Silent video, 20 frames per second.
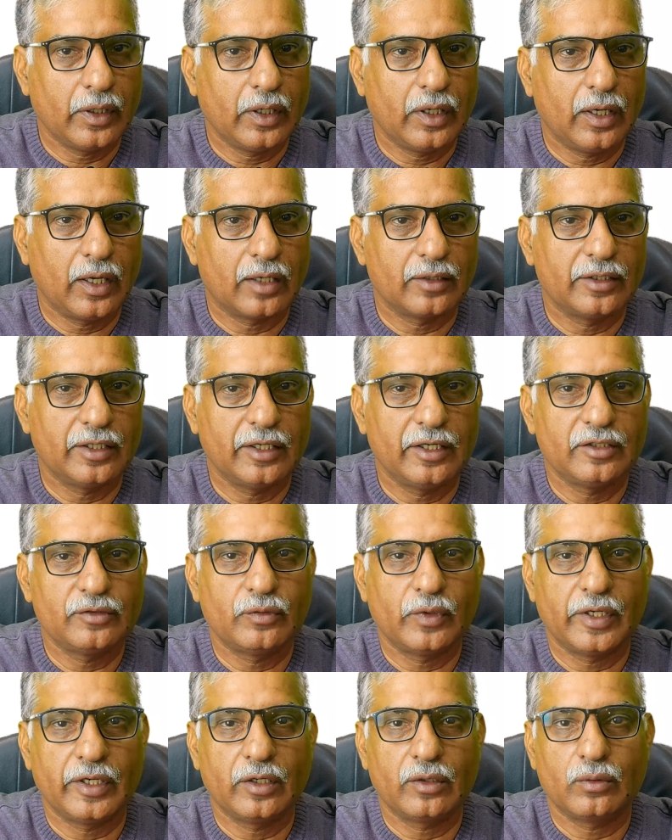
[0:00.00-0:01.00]
or there is
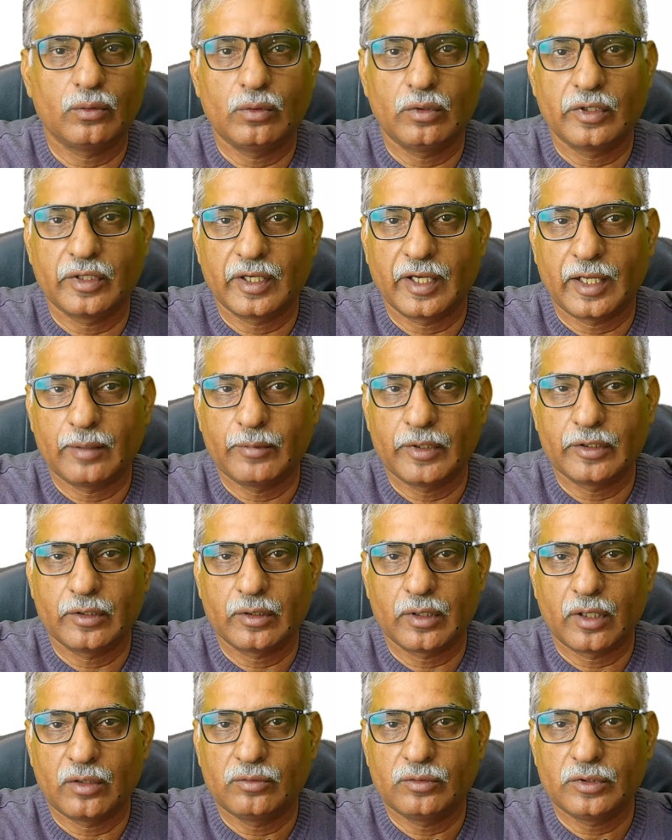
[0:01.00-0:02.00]
very cold climate
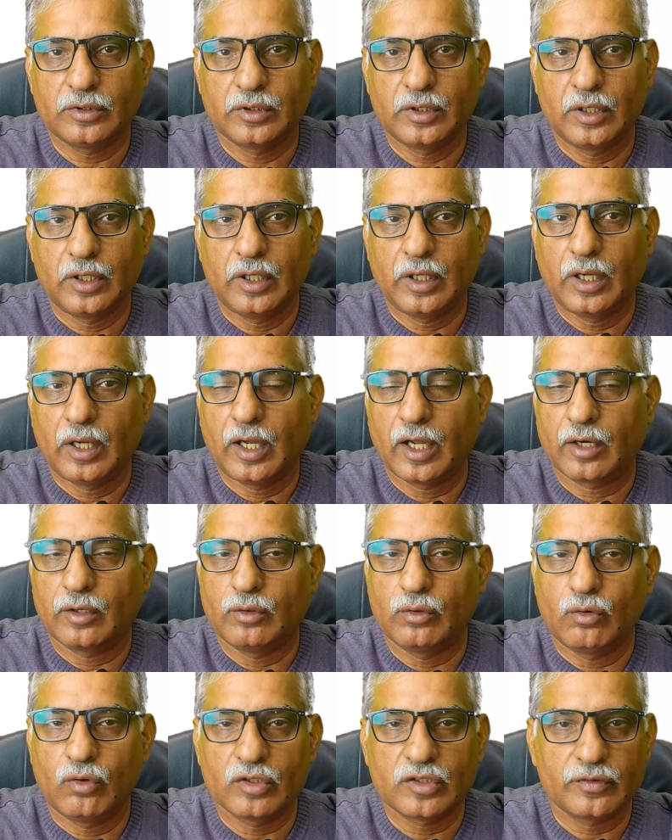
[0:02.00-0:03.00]
around, or
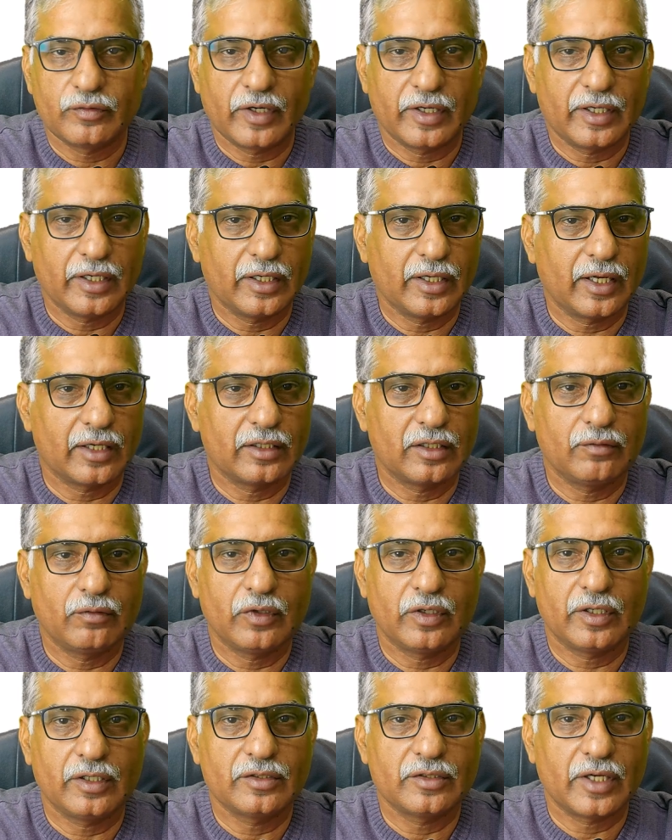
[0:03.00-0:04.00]
no sweating
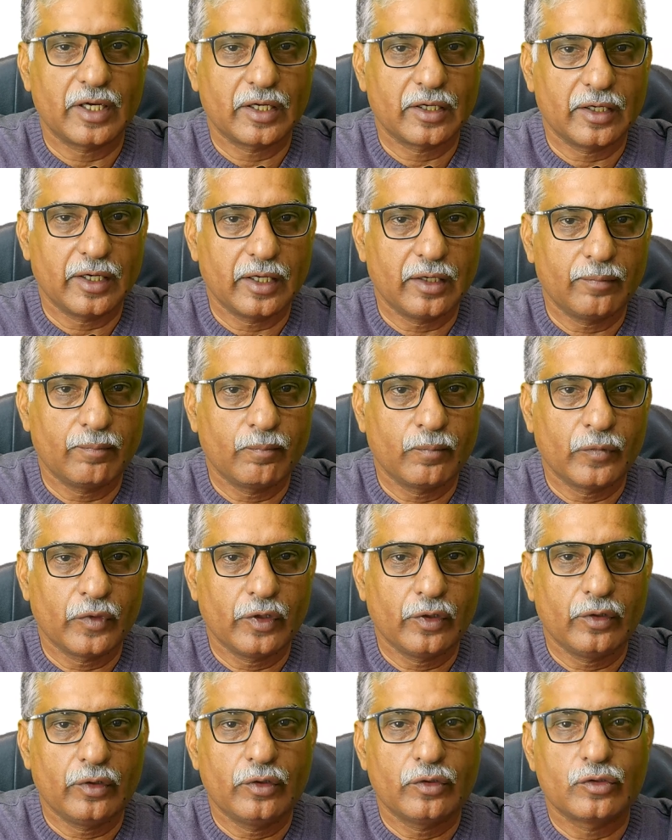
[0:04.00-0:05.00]
activities occurring,
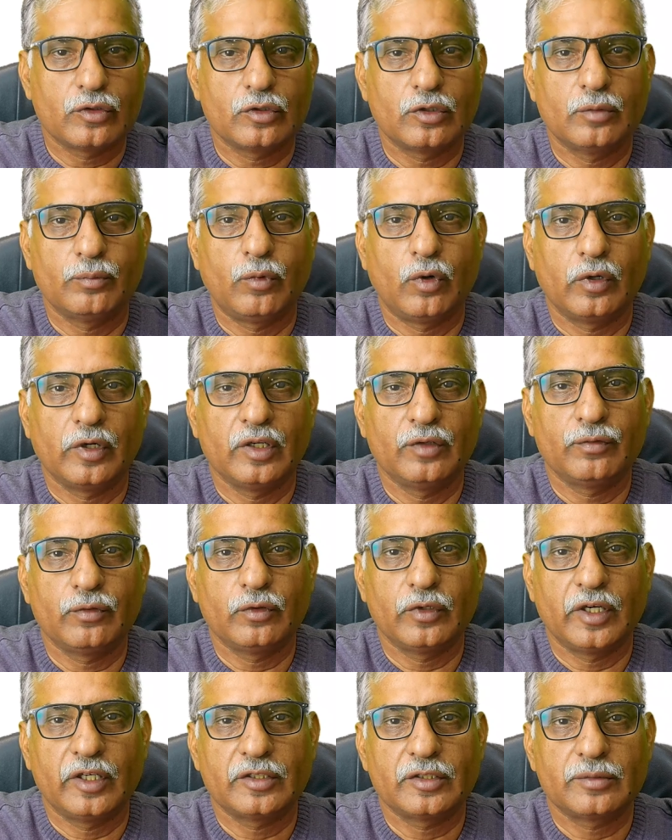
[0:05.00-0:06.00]
so the body
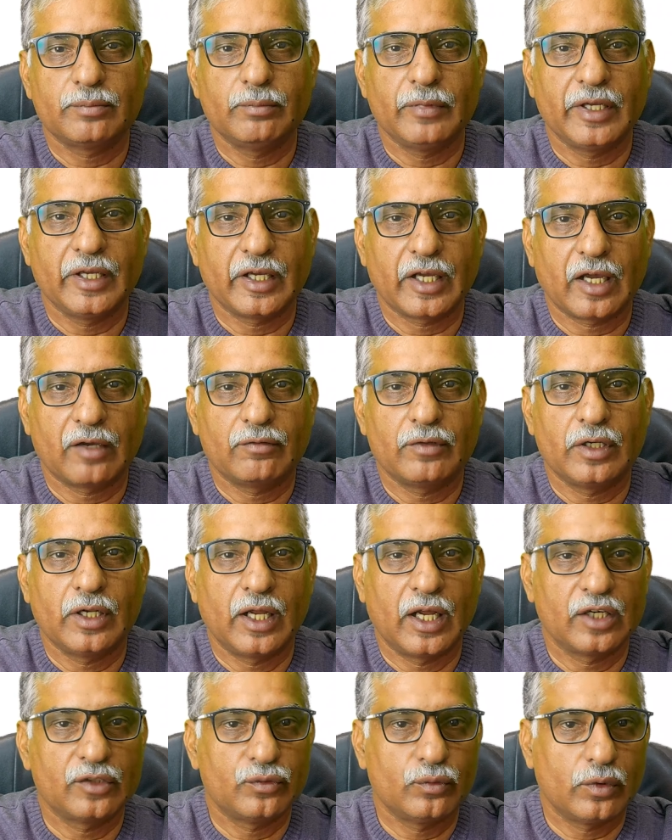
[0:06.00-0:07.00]
fluids may have
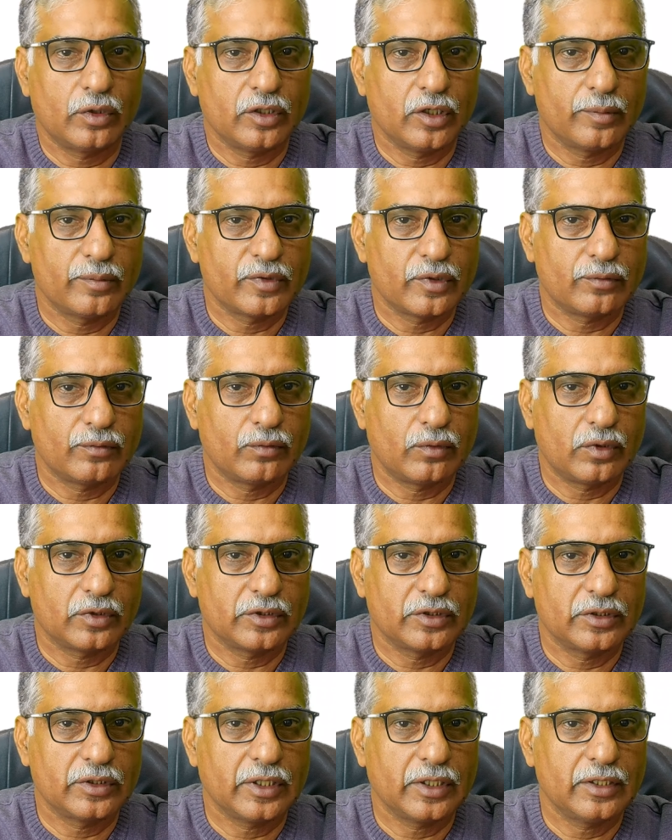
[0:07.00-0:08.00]
large volumes of
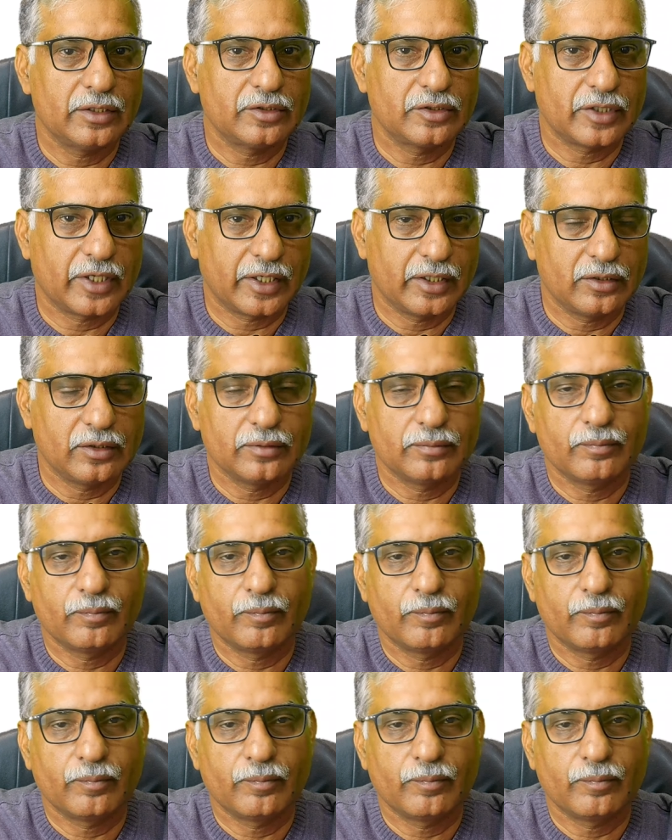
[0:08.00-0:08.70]
water inside.